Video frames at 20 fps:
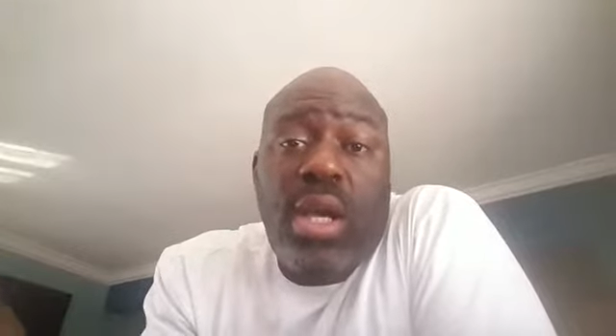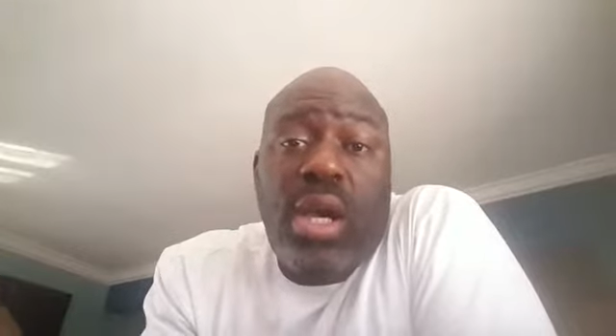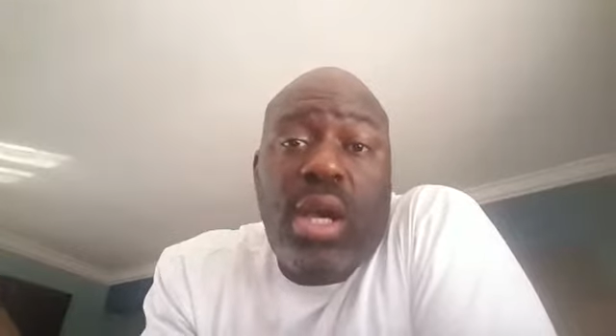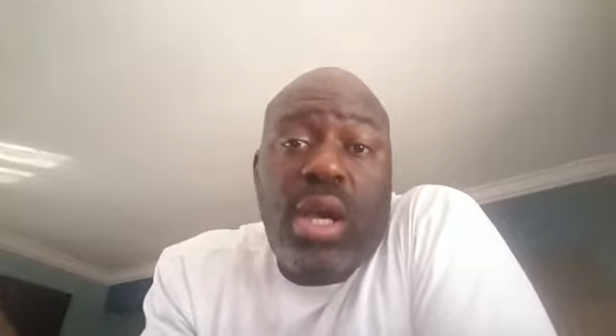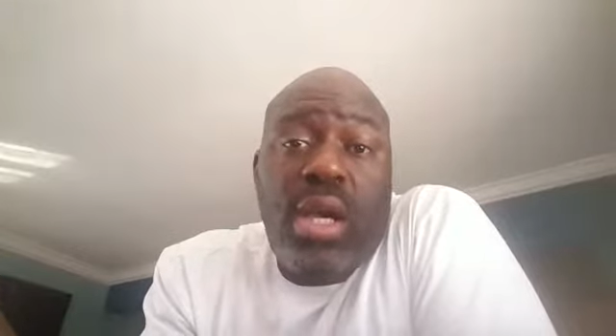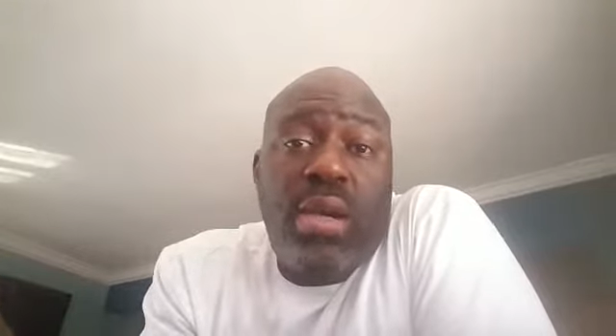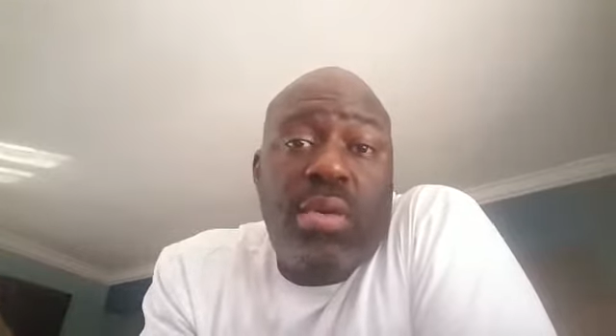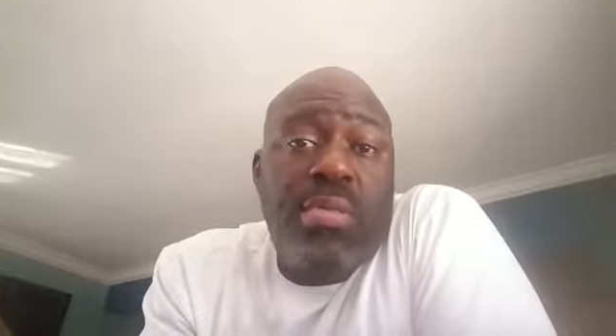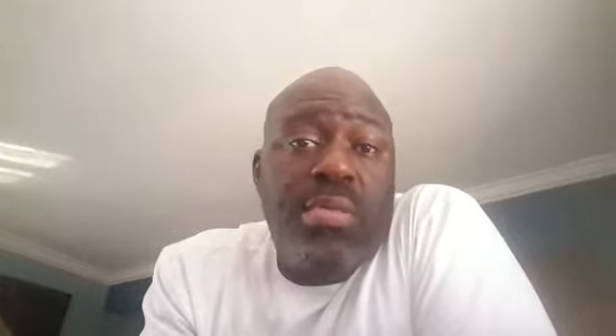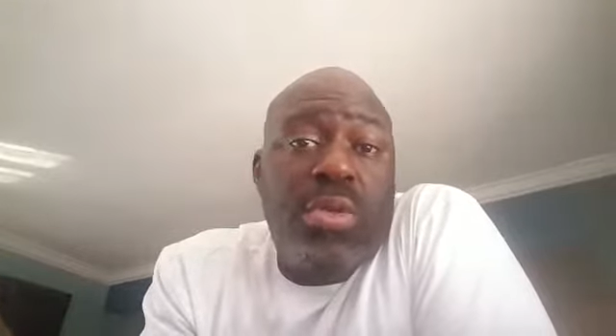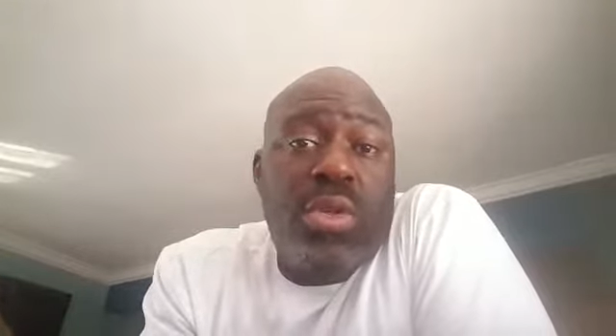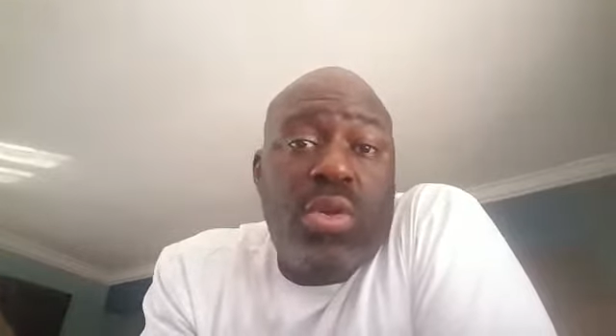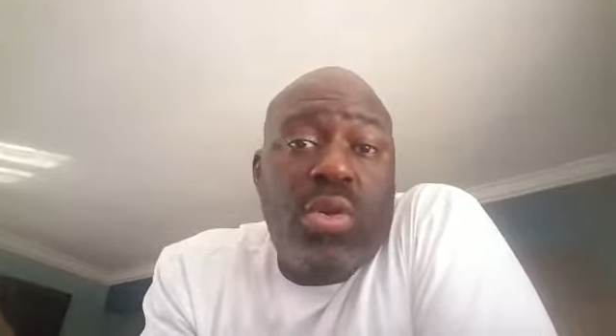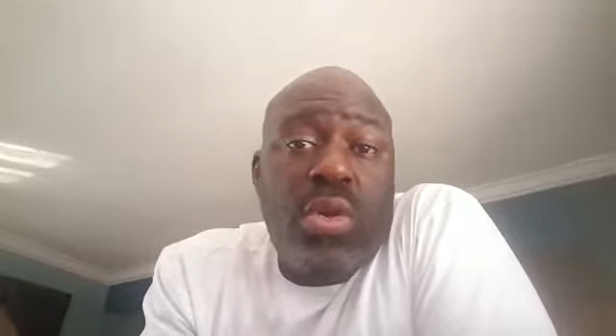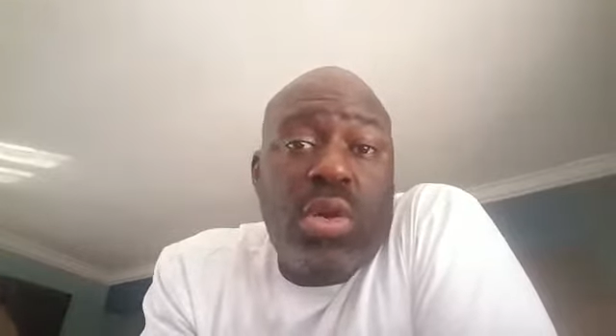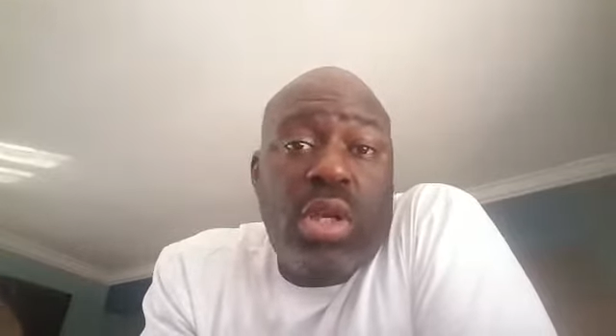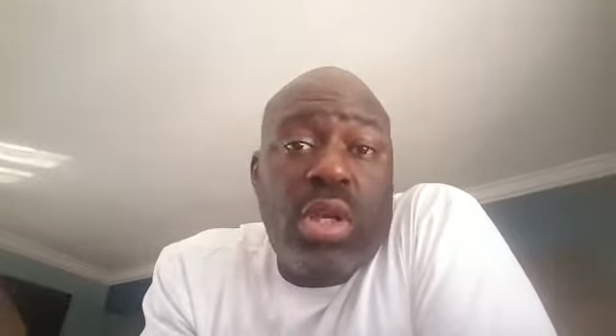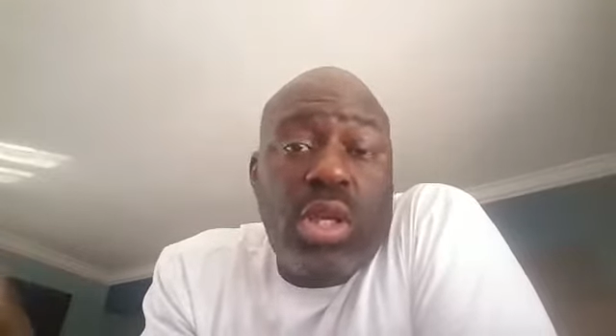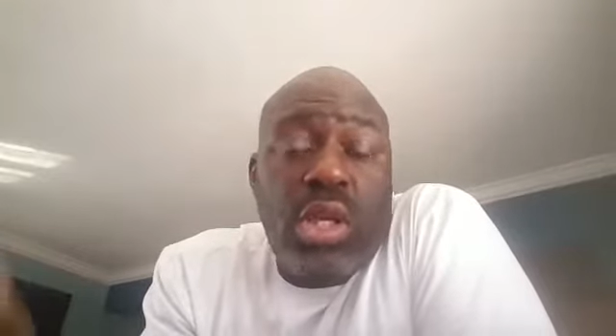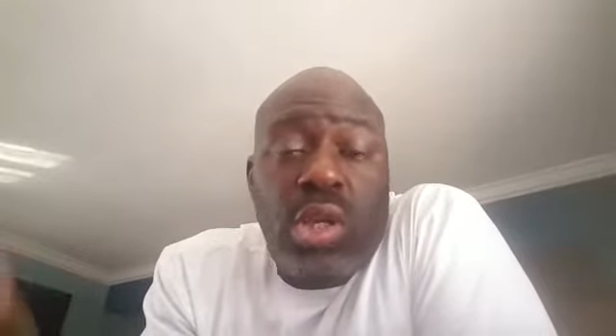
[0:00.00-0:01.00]
I'm
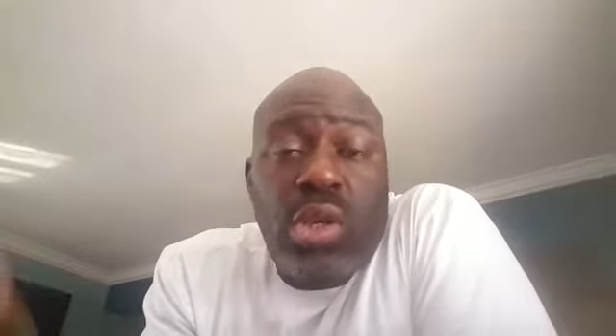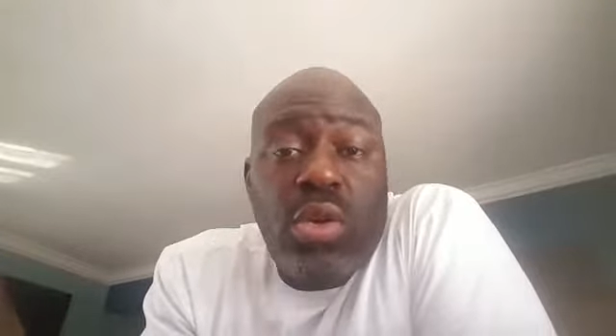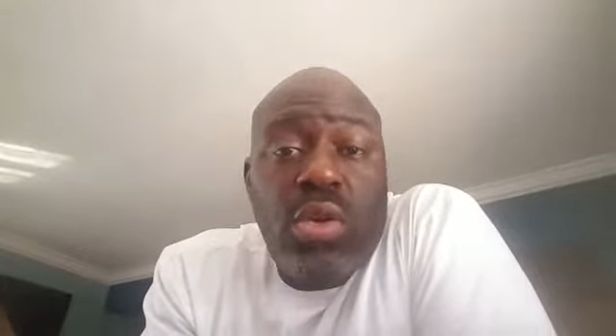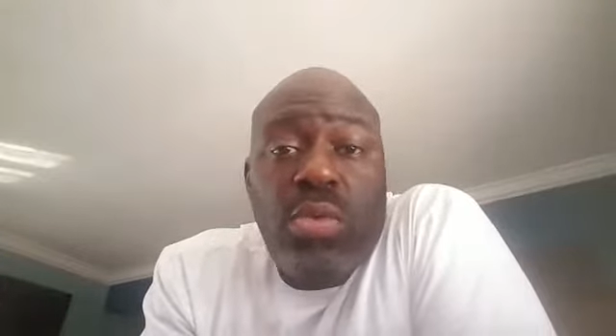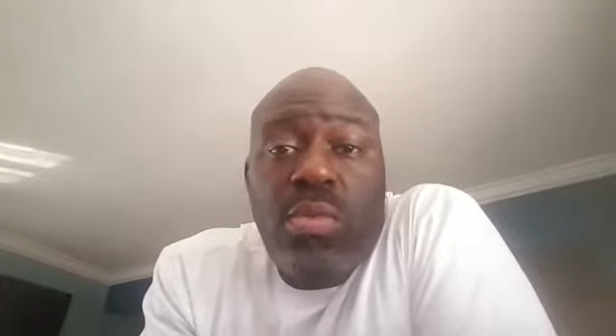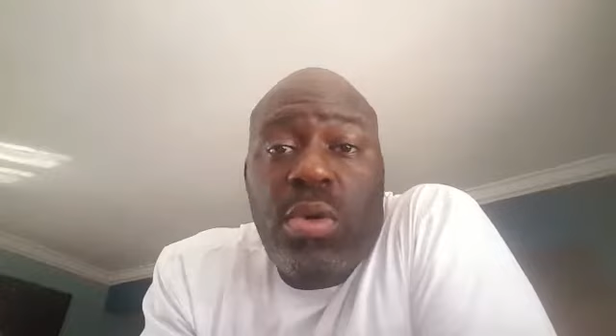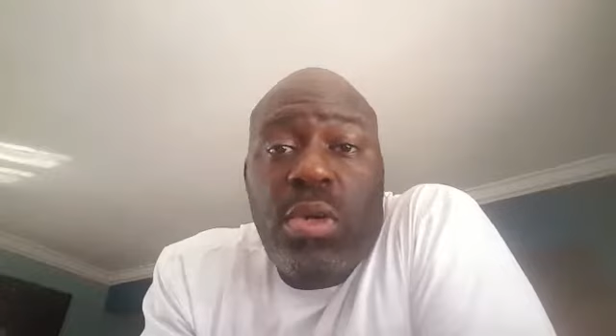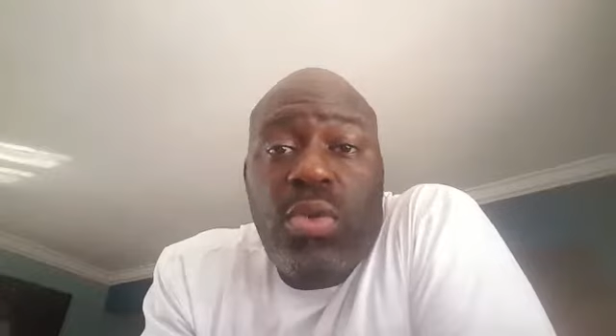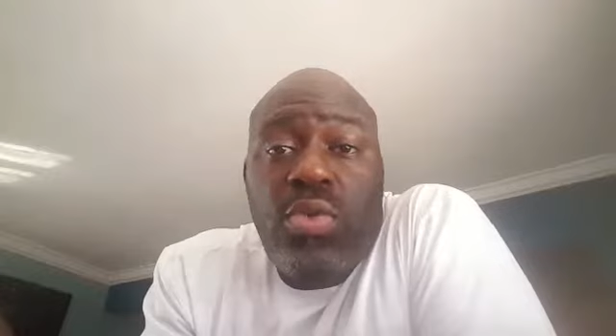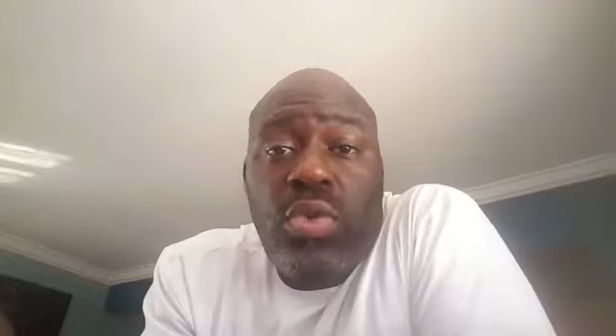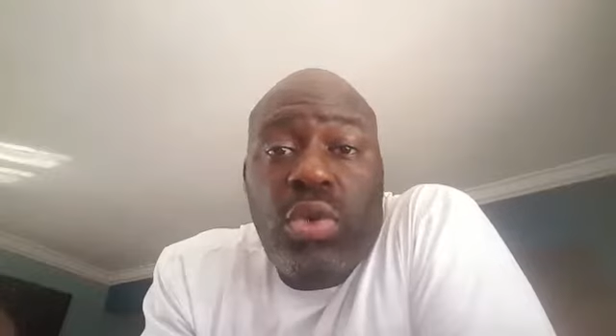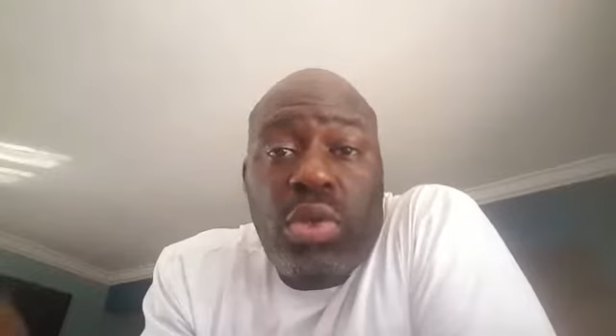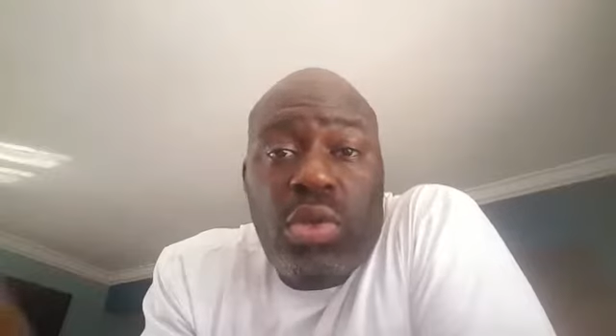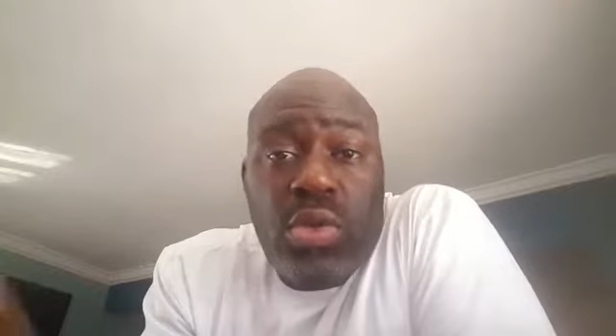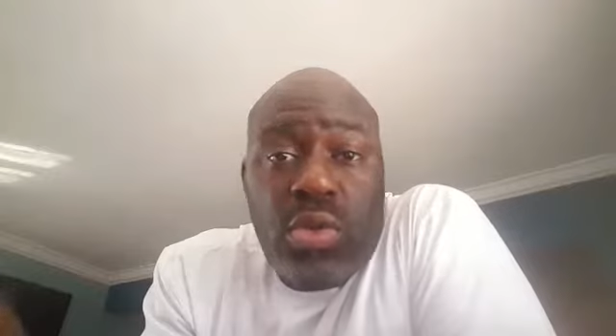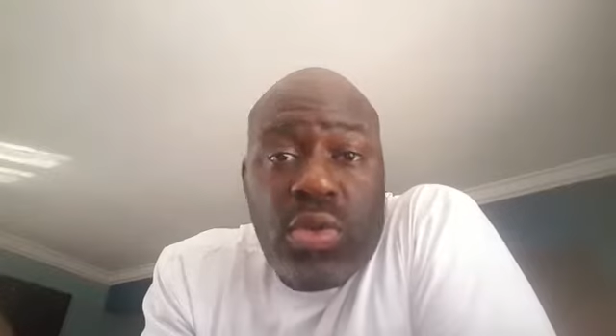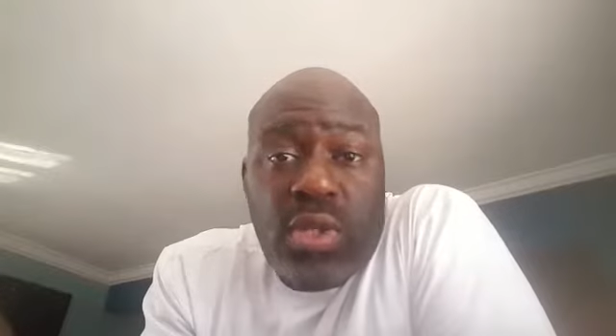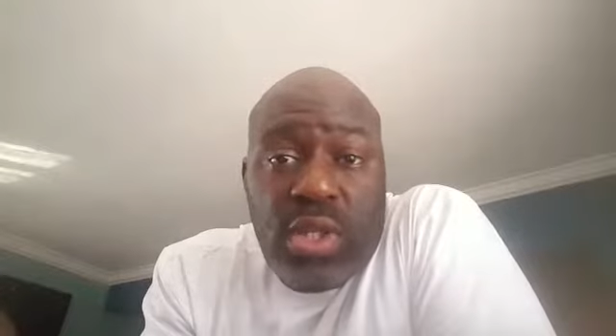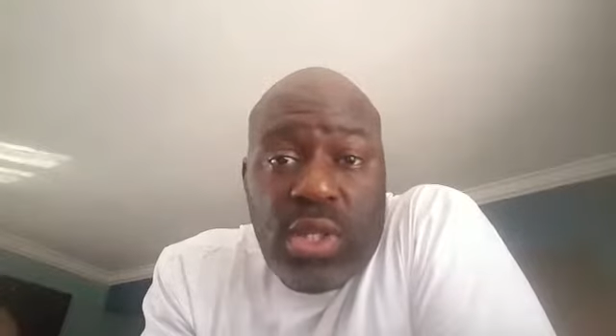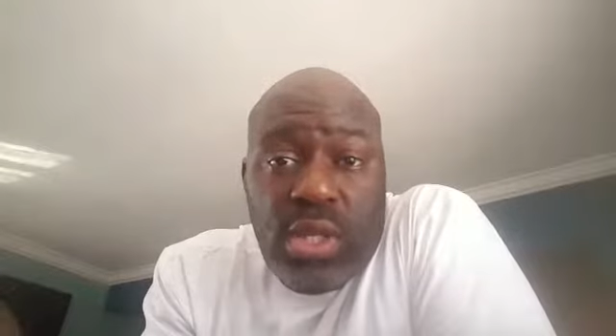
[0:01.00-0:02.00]
talking human
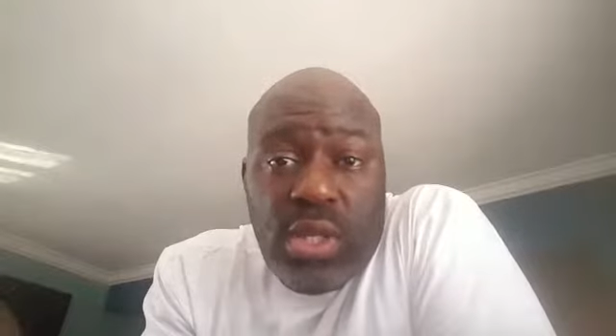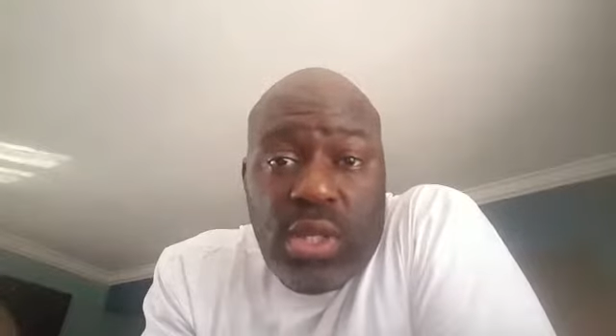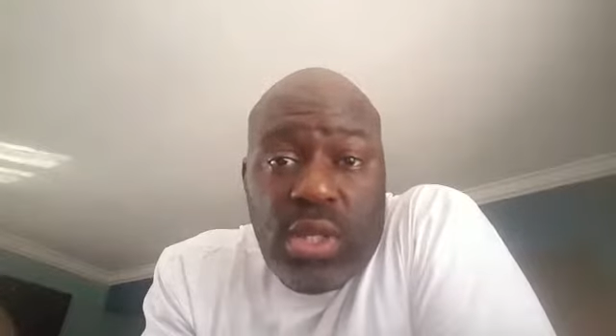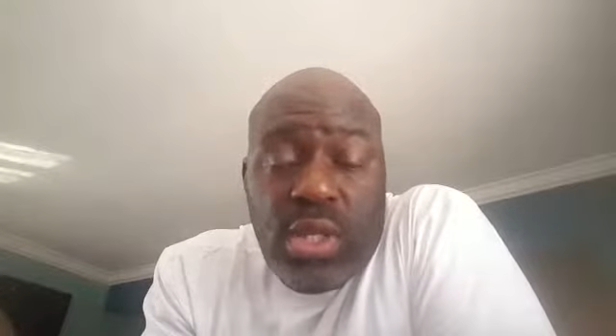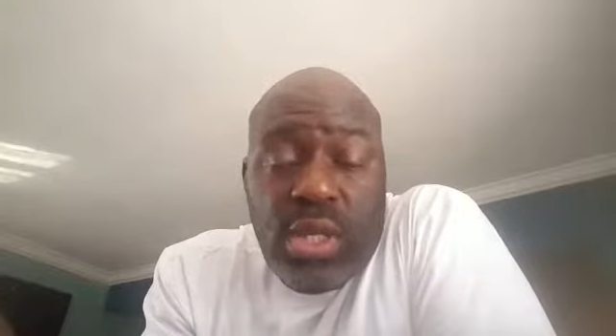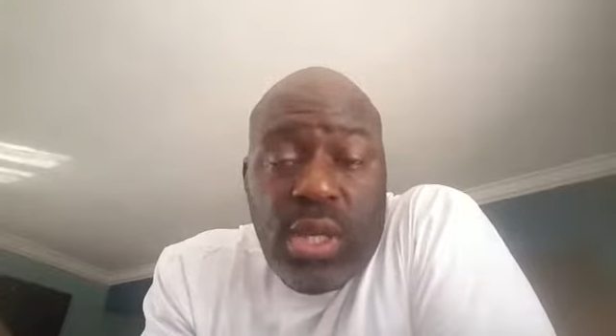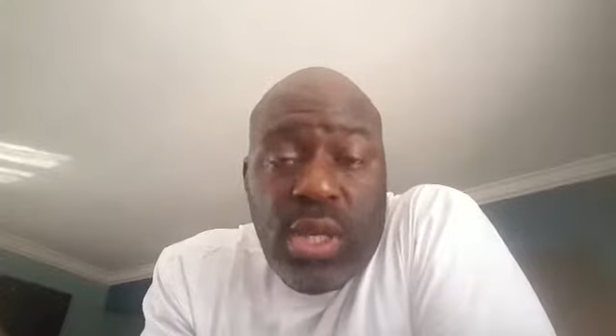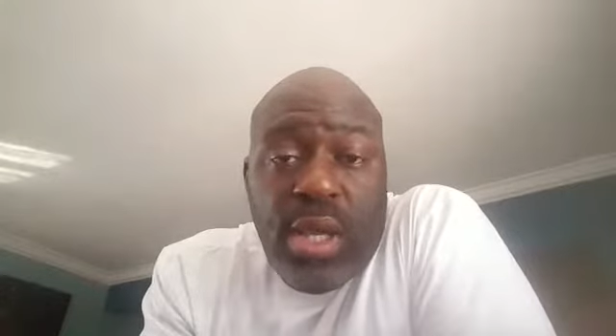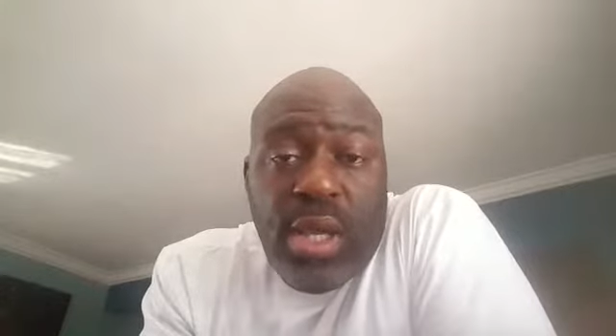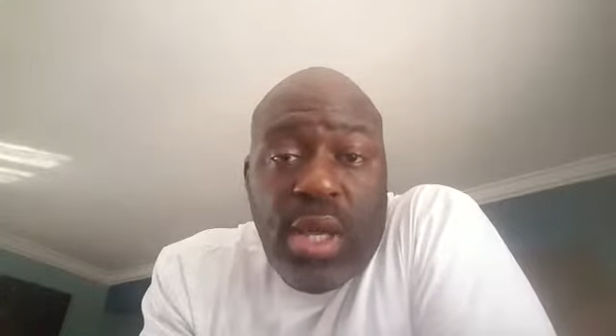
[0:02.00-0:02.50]
resources,